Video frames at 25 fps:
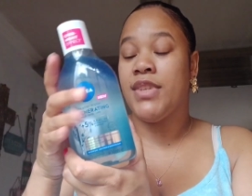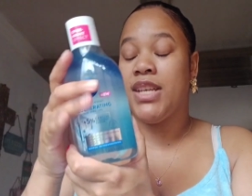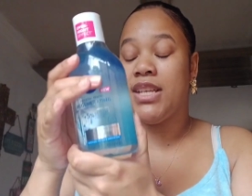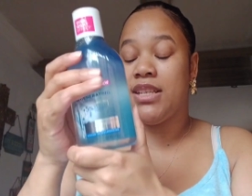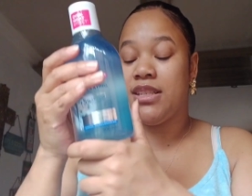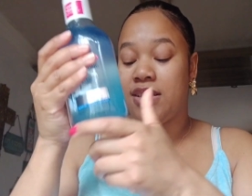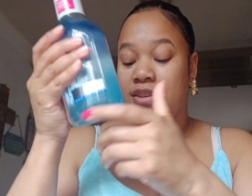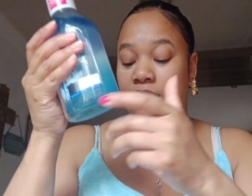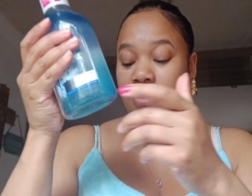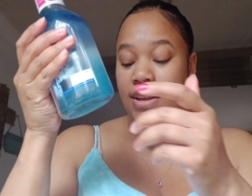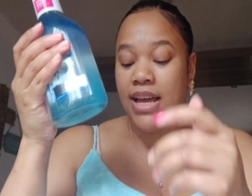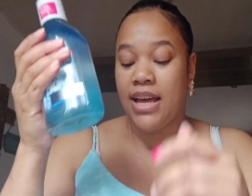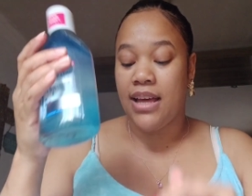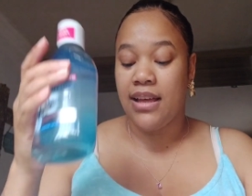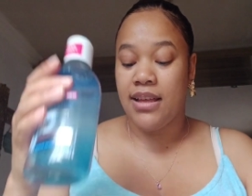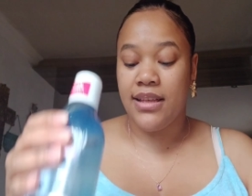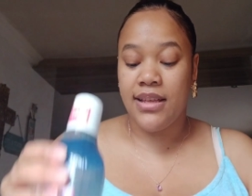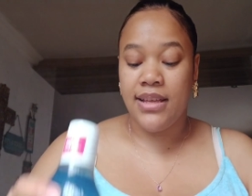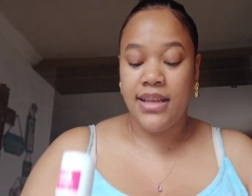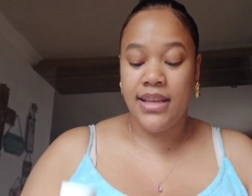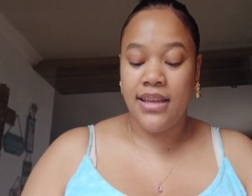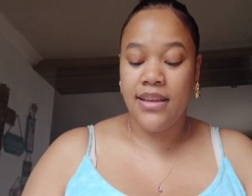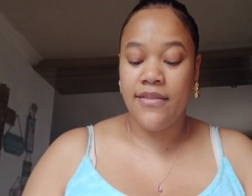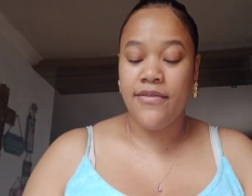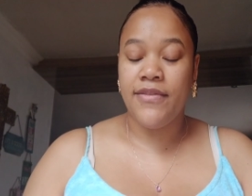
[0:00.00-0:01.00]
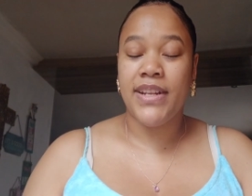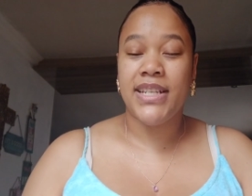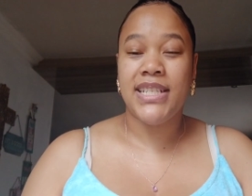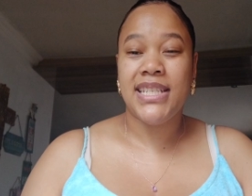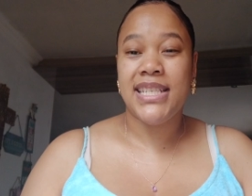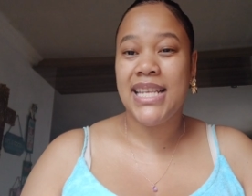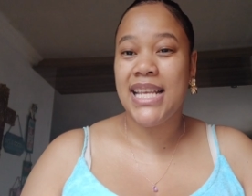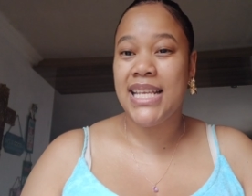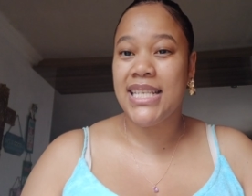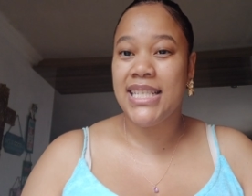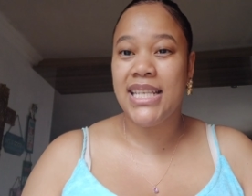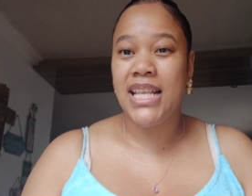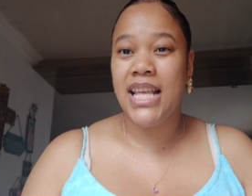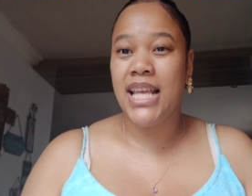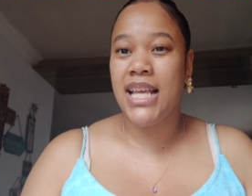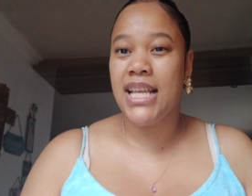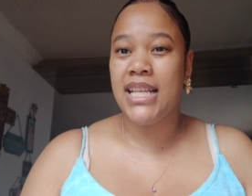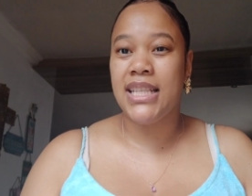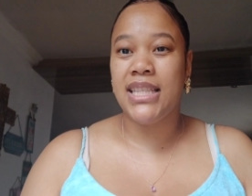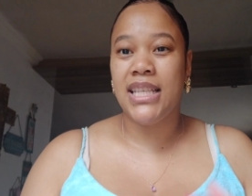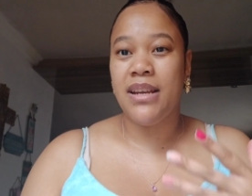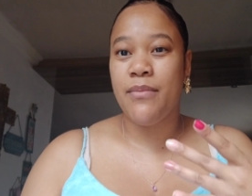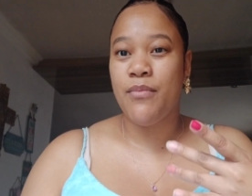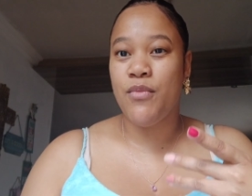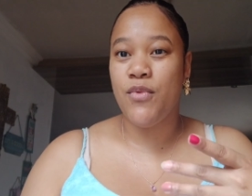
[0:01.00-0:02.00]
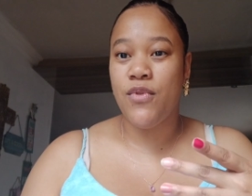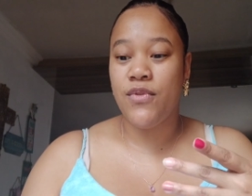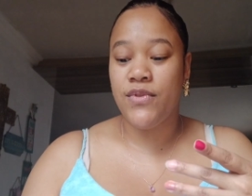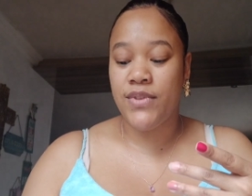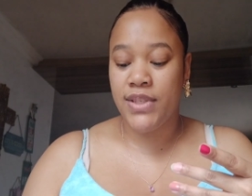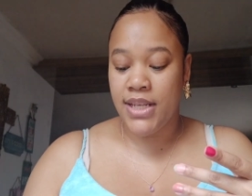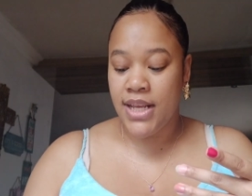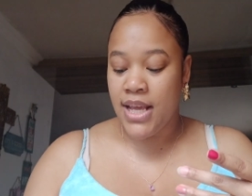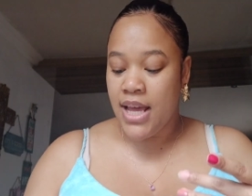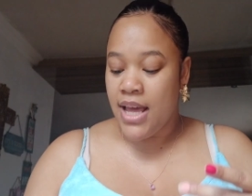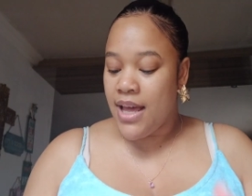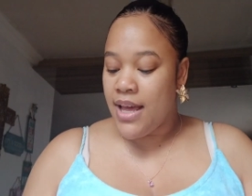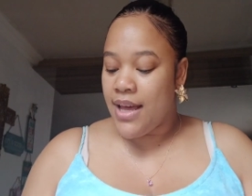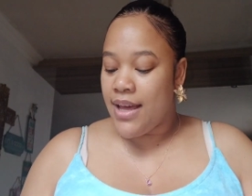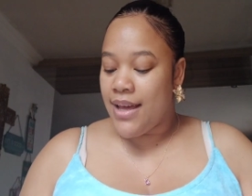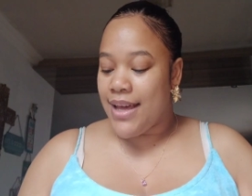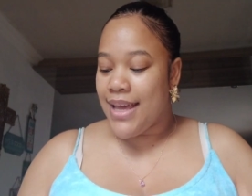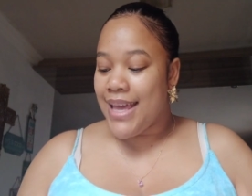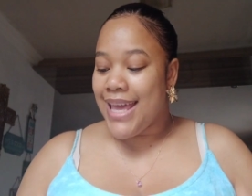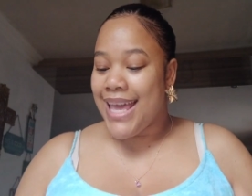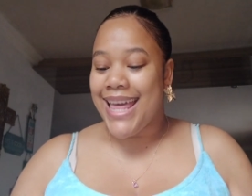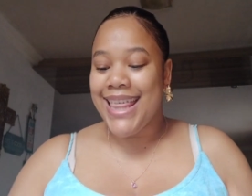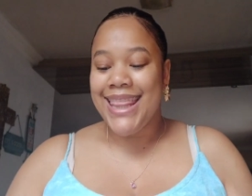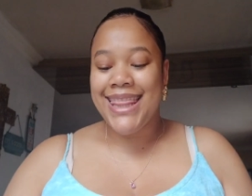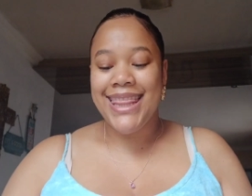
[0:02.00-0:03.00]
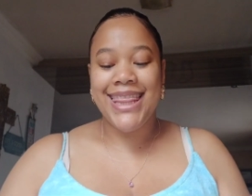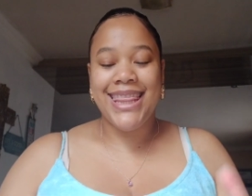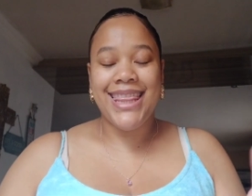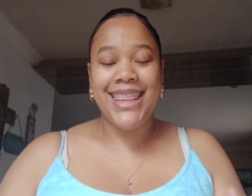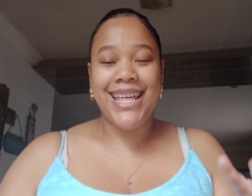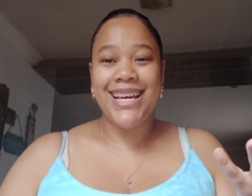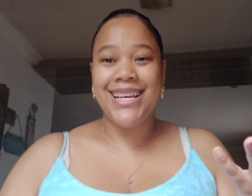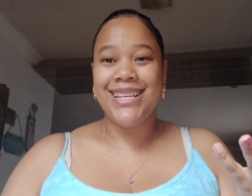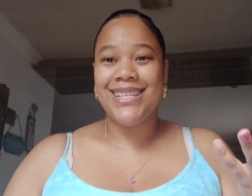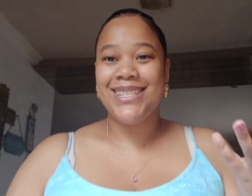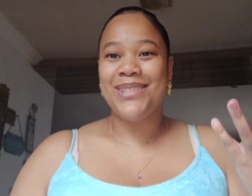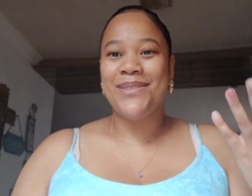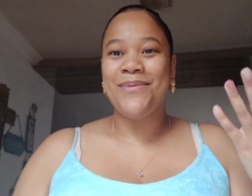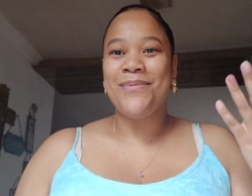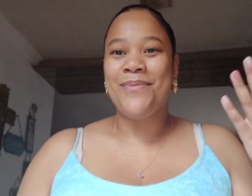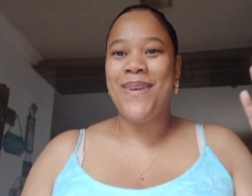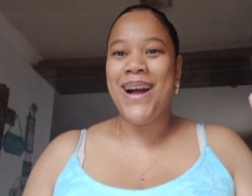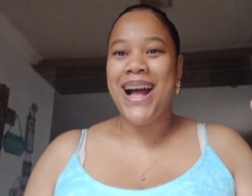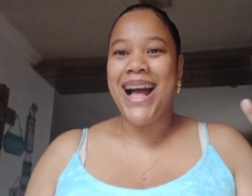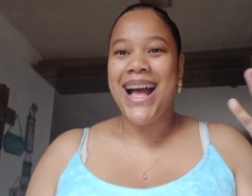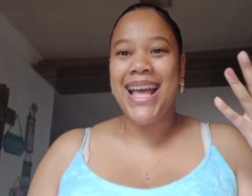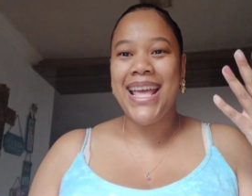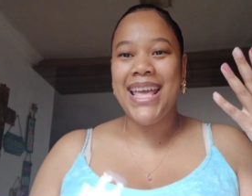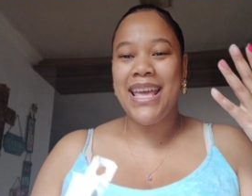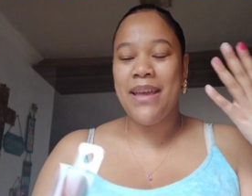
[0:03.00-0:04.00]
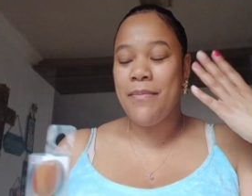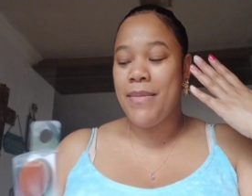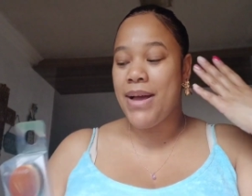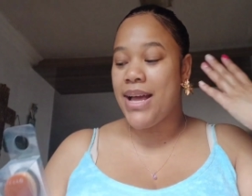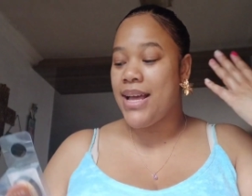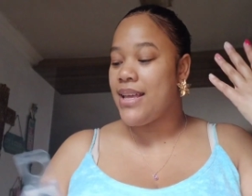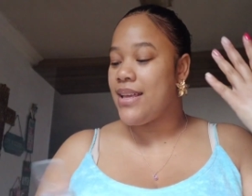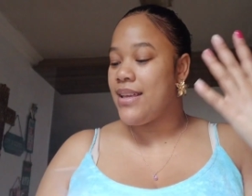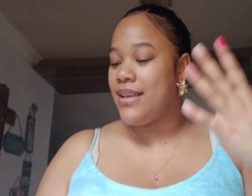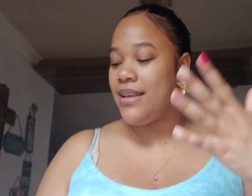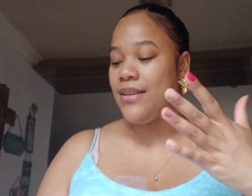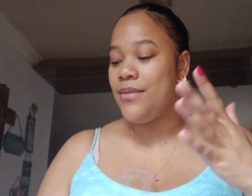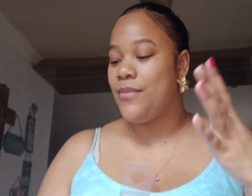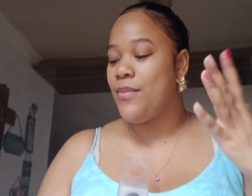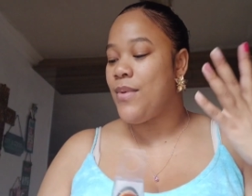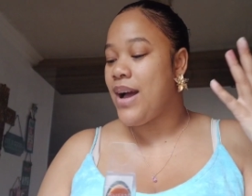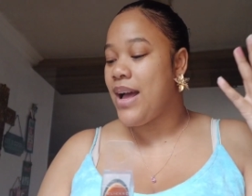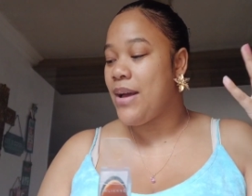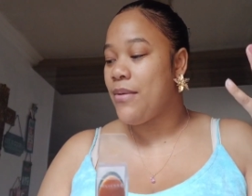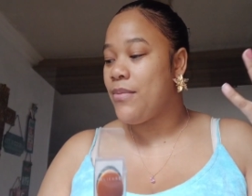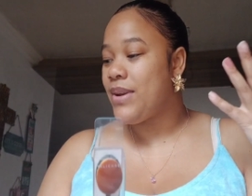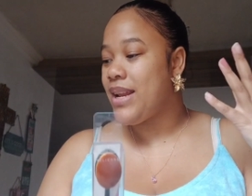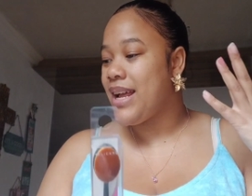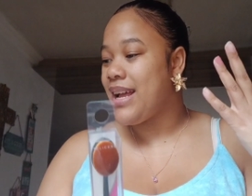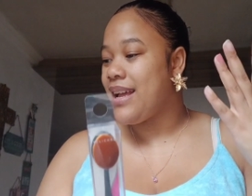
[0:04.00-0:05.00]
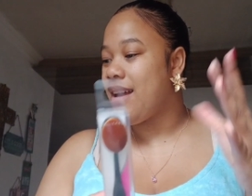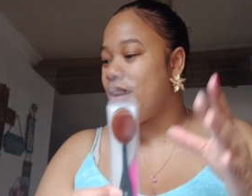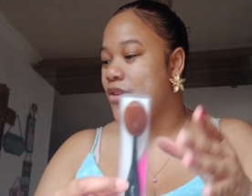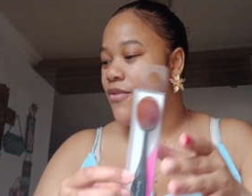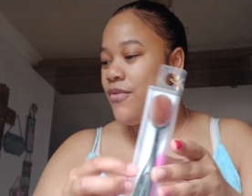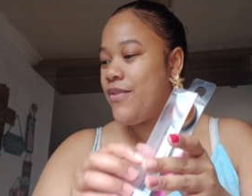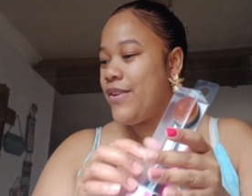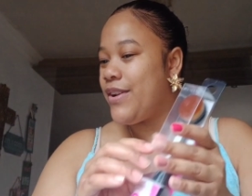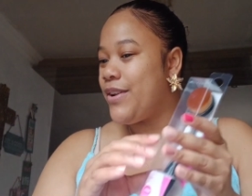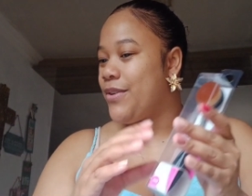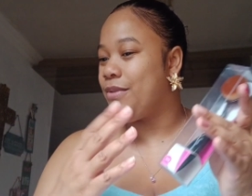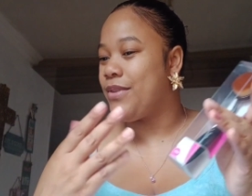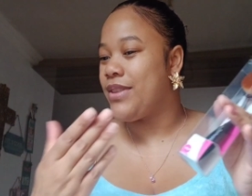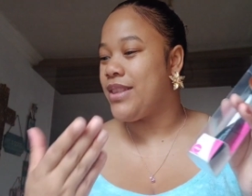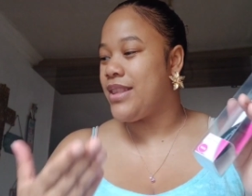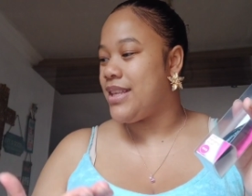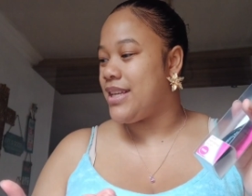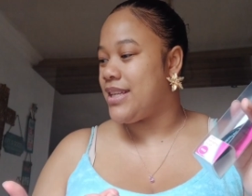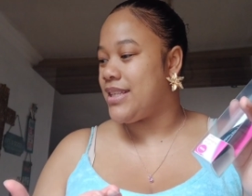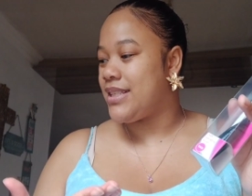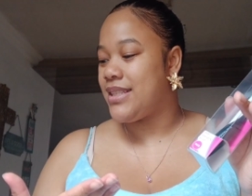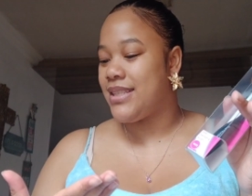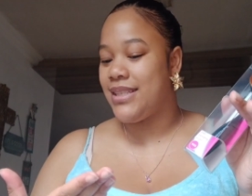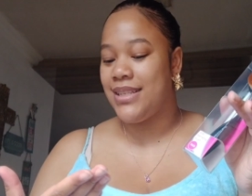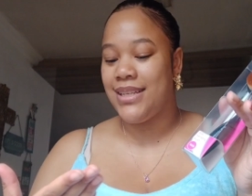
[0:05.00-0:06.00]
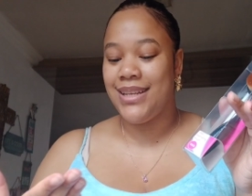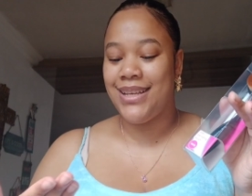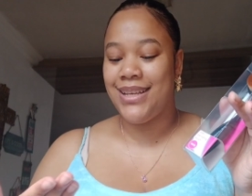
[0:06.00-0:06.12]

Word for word: so yeah if it says it removes in this why am i why would i overlook this